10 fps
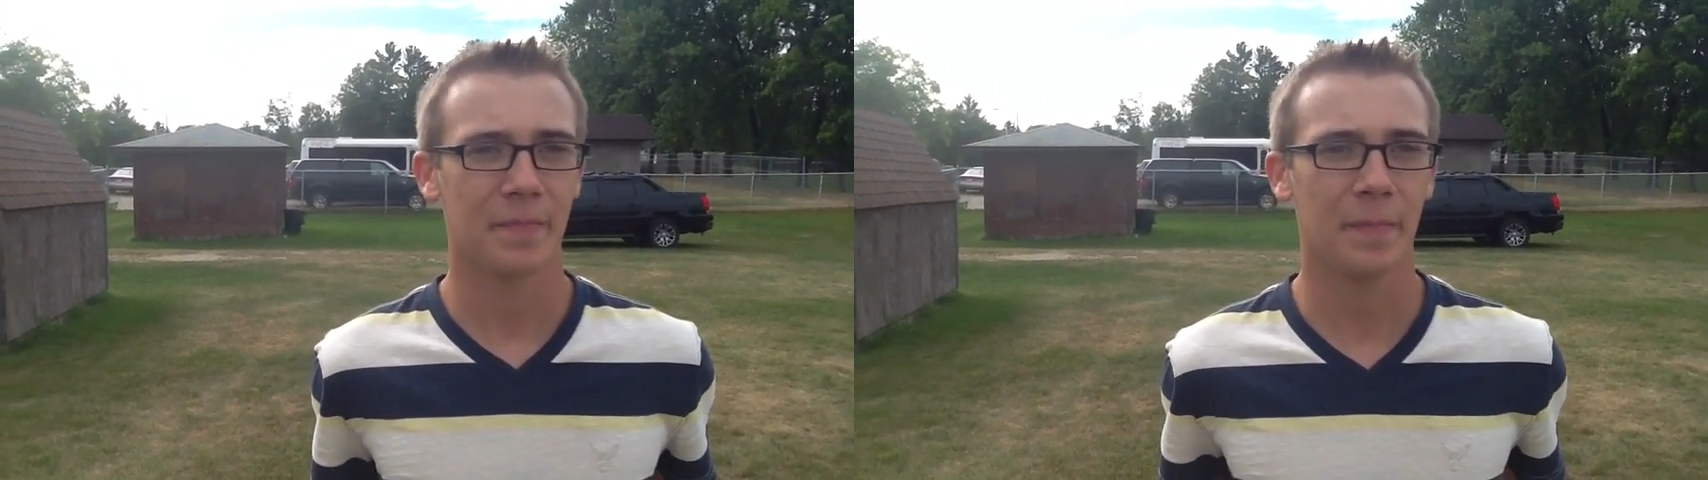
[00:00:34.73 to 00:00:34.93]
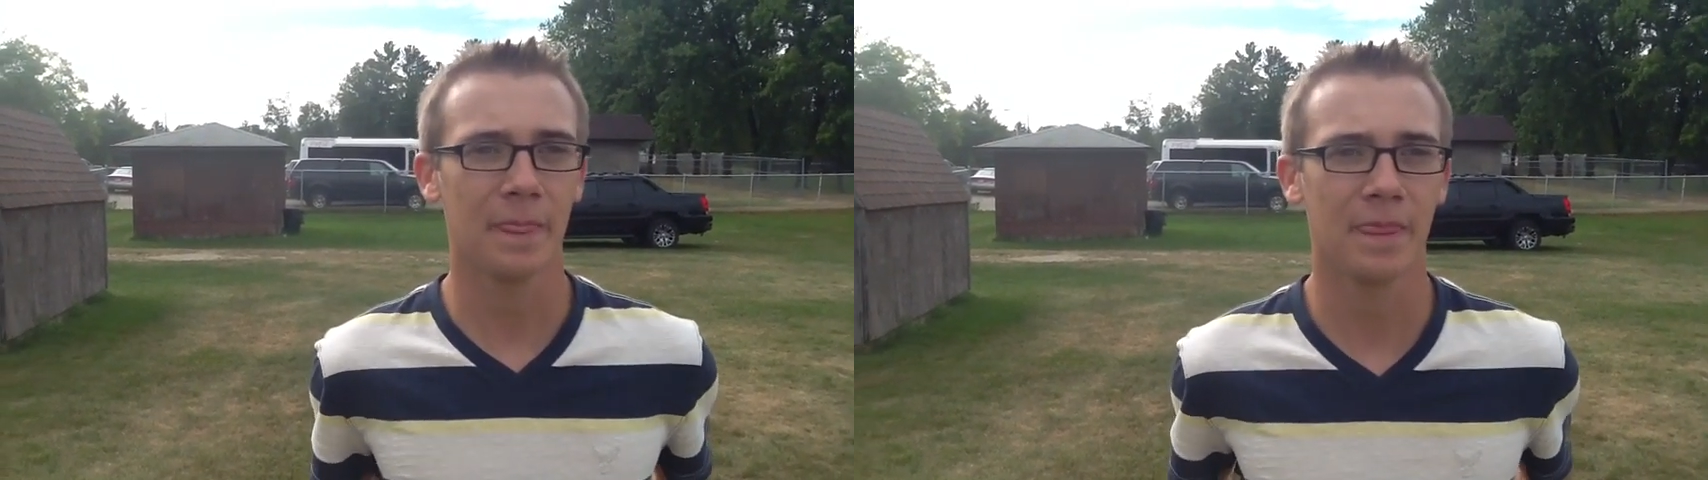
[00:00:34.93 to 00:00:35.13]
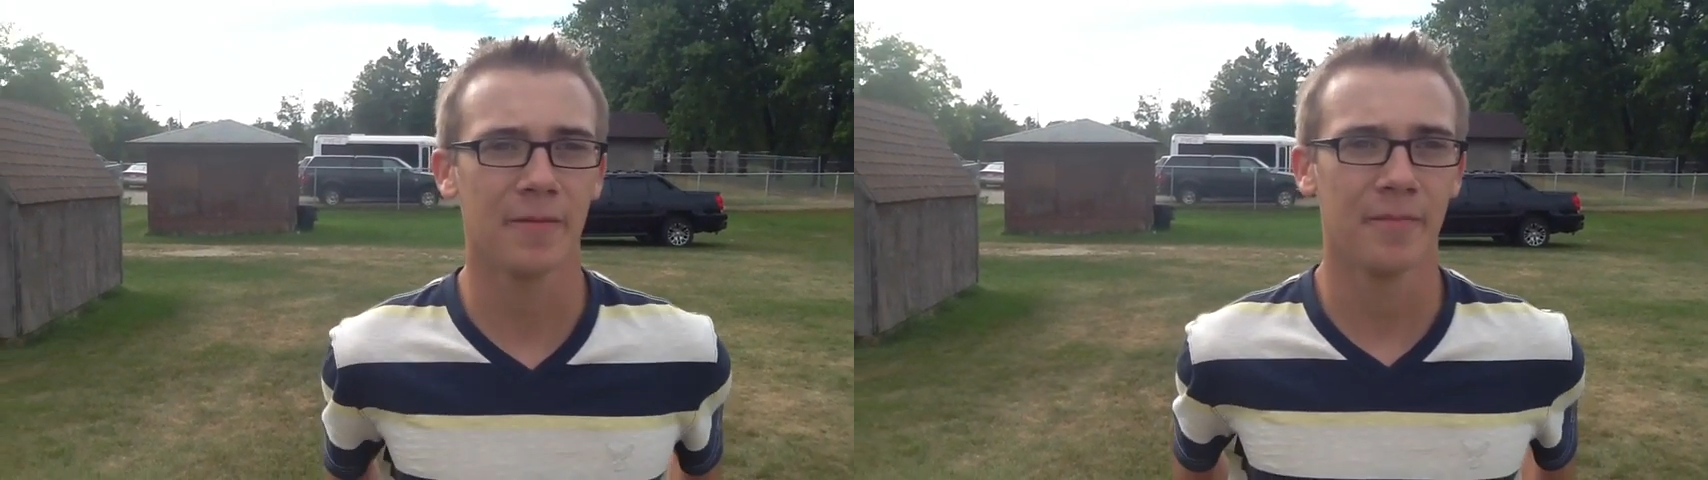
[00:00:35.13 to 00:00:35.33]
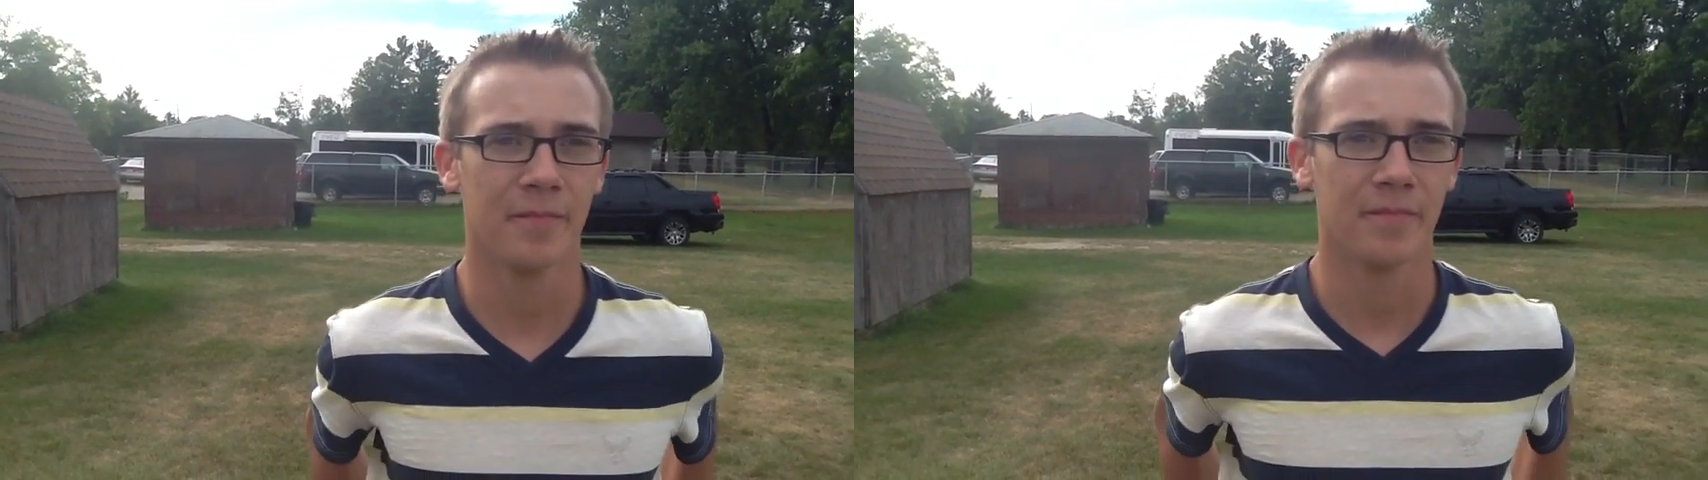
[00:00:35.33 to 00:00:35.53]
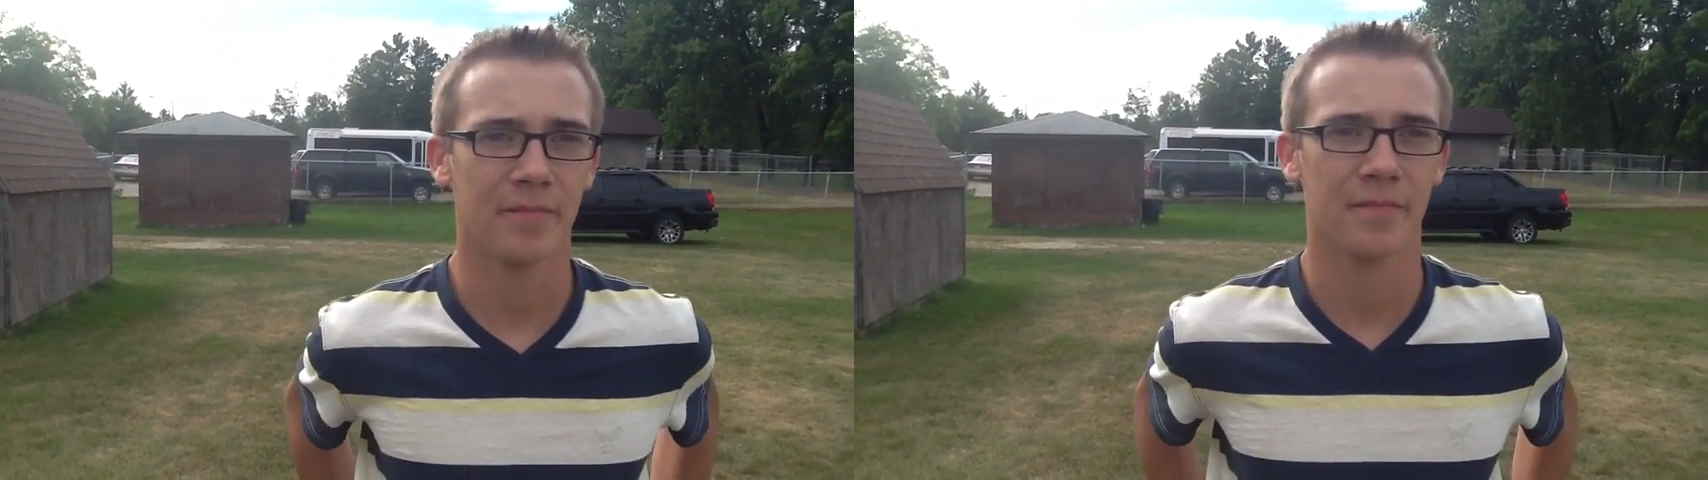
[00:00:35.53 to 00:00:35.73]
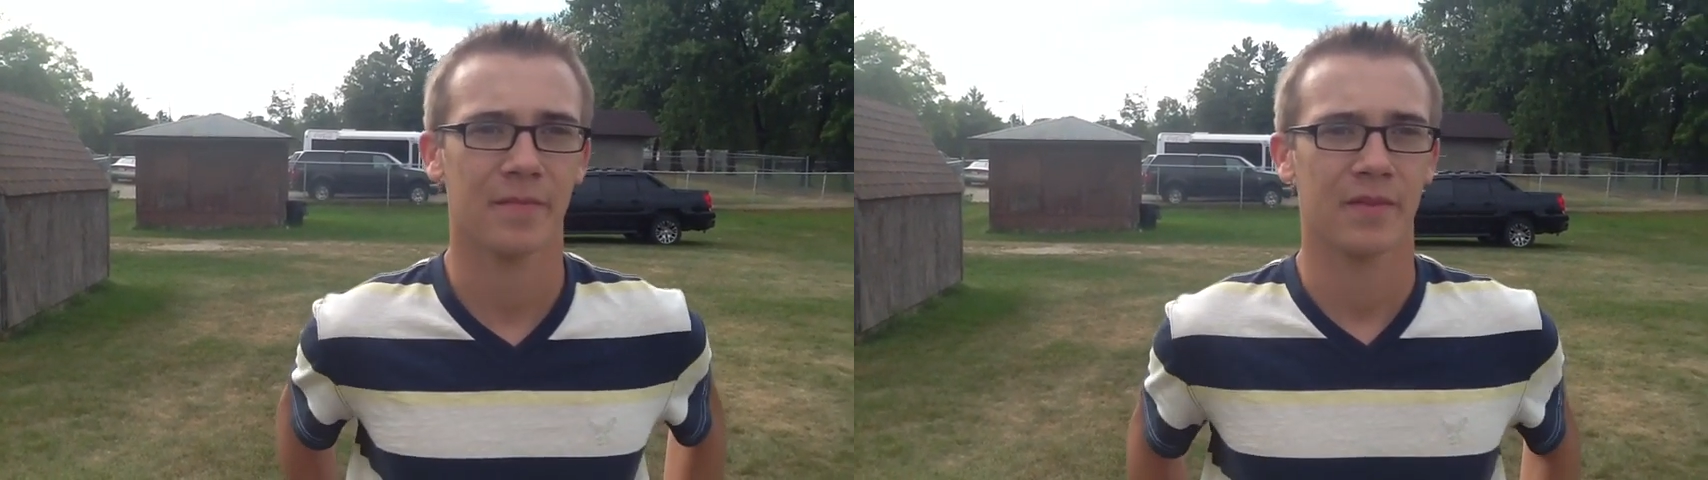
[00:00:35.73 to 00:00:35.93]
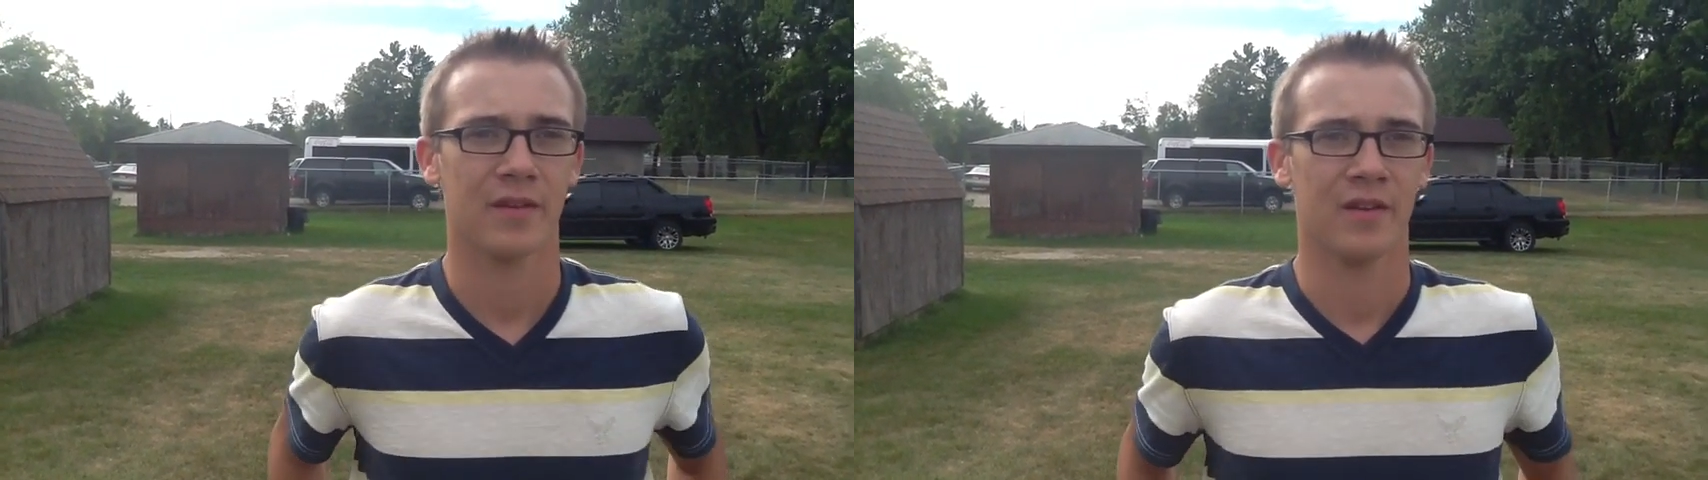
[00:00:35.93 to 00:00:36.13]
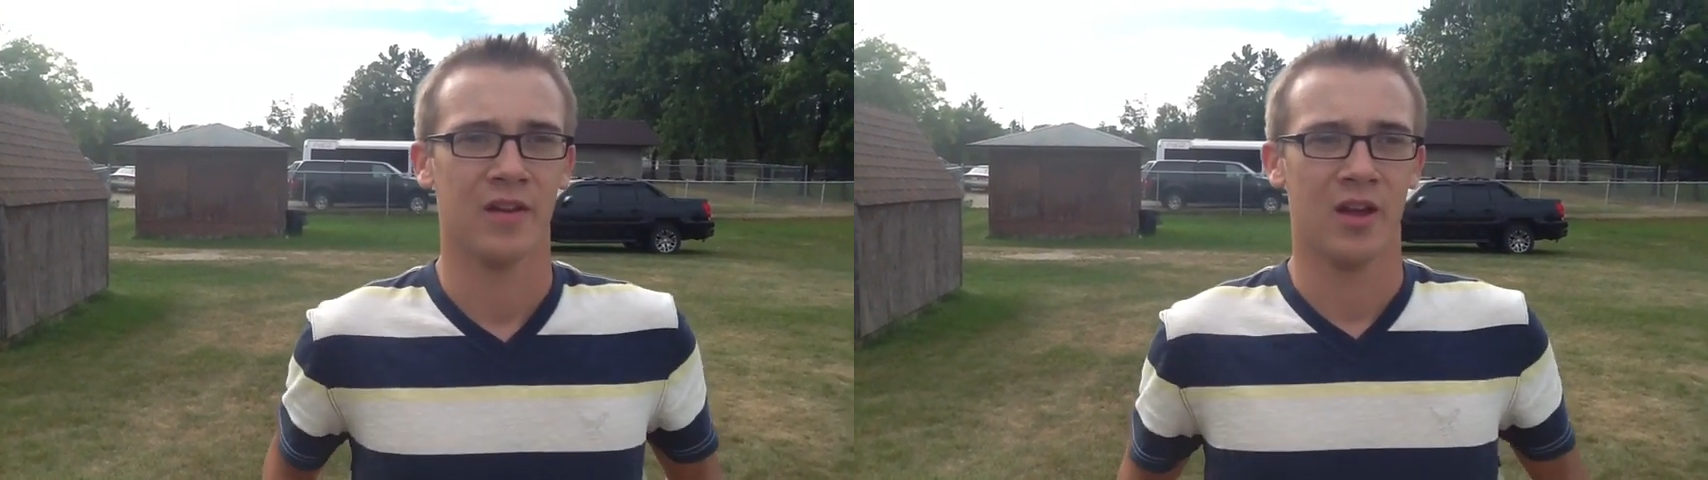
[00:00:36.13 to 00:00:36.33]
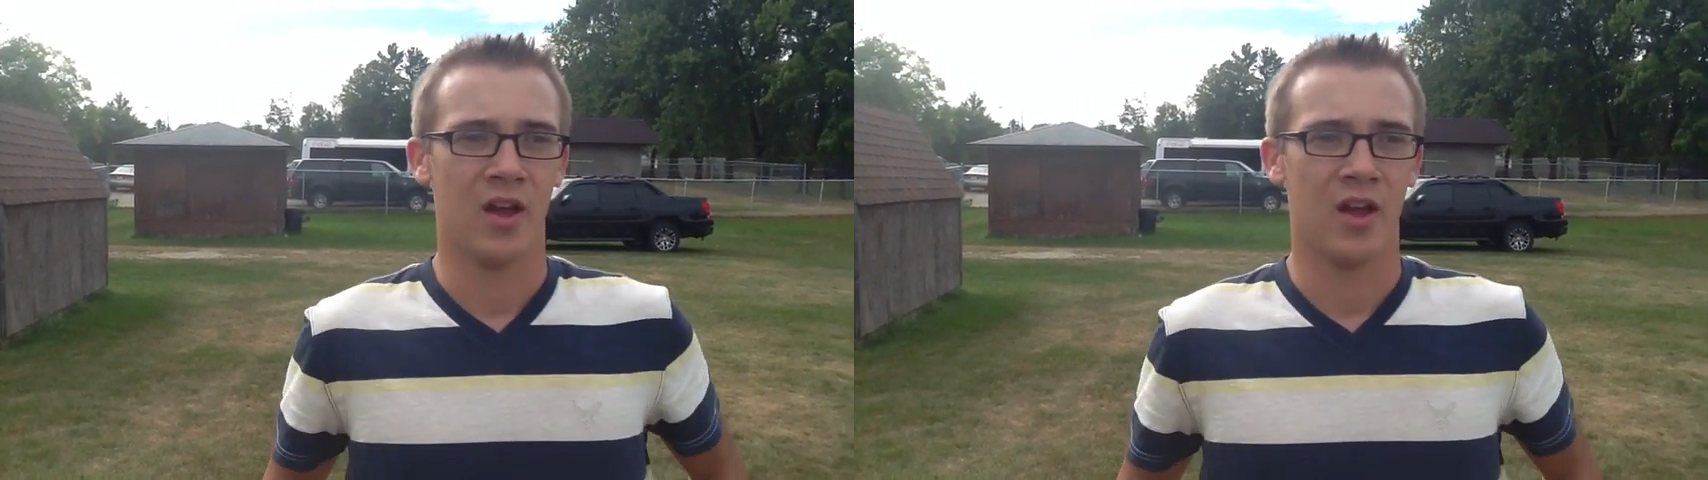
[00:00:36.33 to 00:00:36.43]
or how did you get started playing football?